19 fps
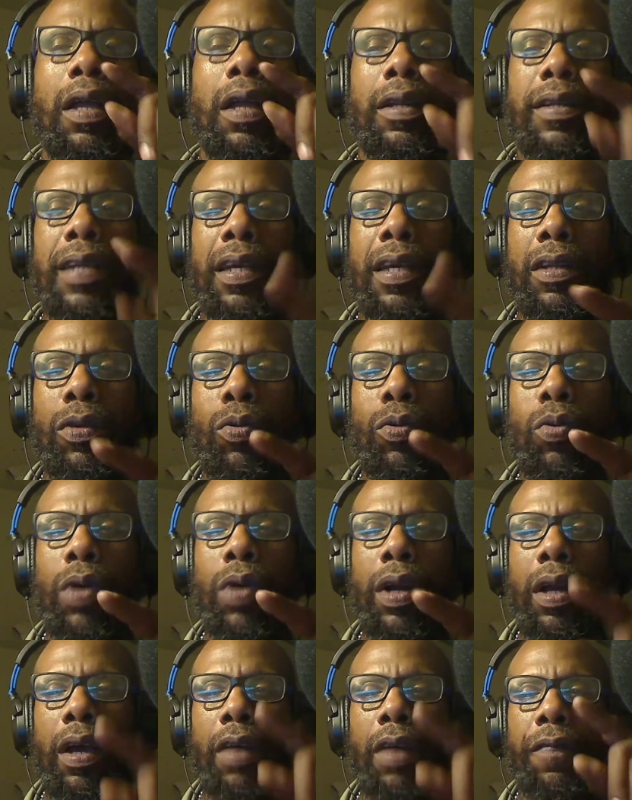and dealing
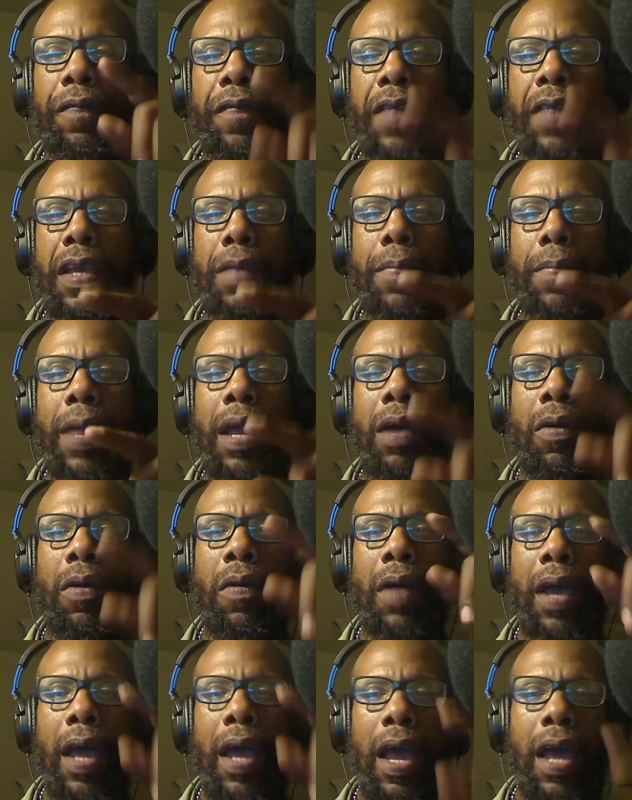with a
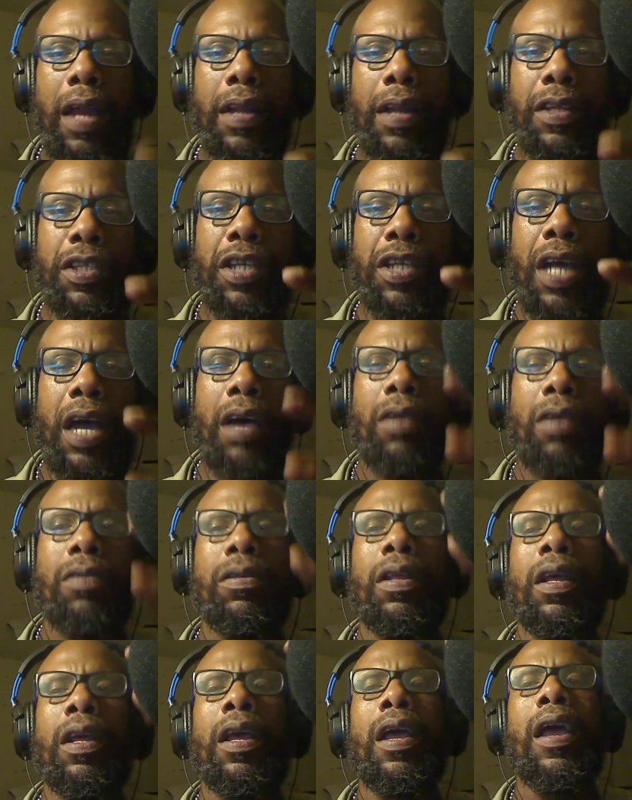female, had a
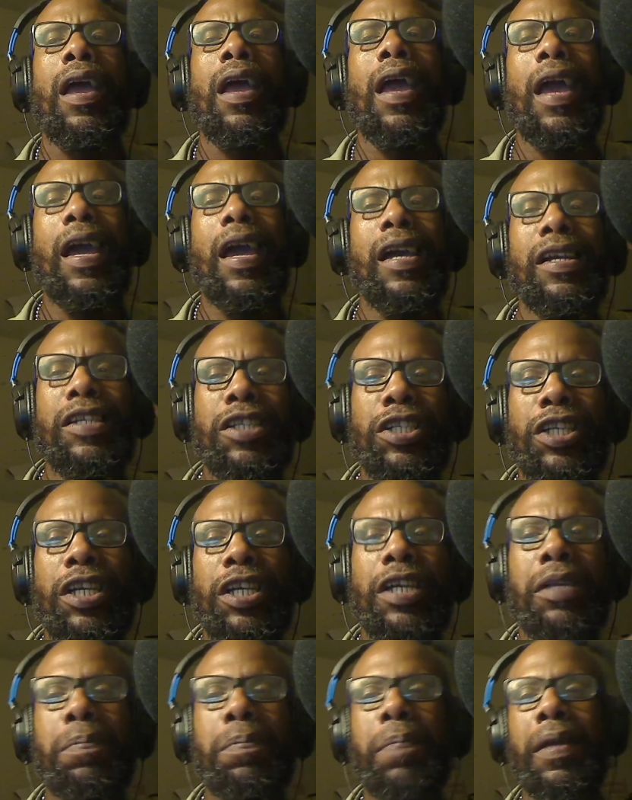child, and
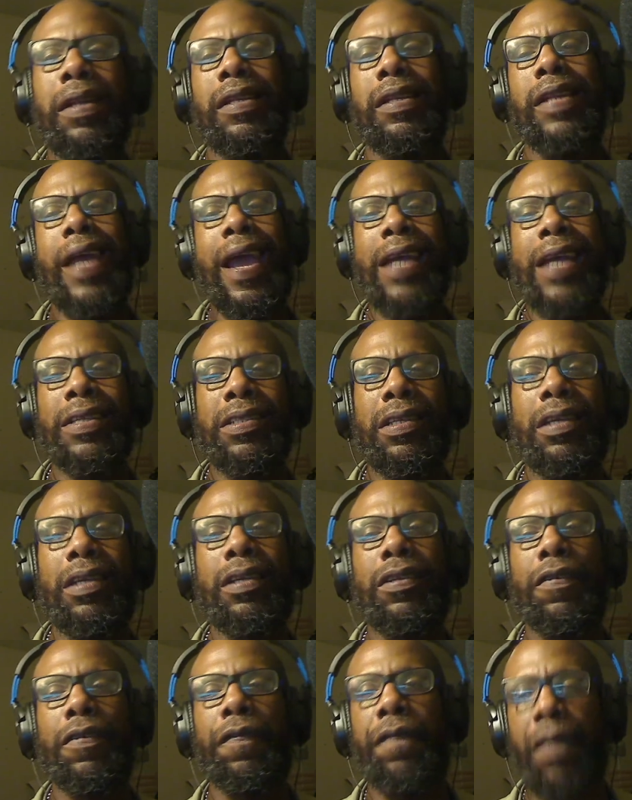she could have been
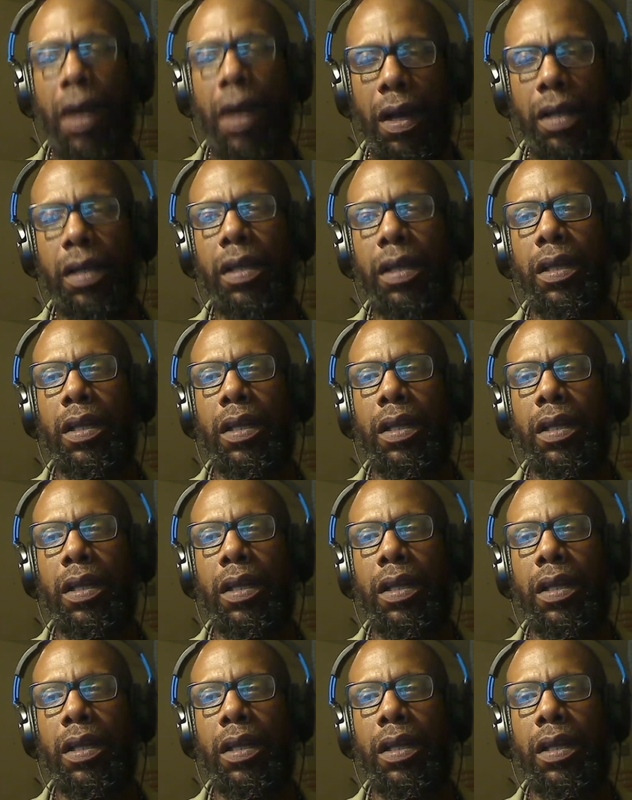nasty as fuck.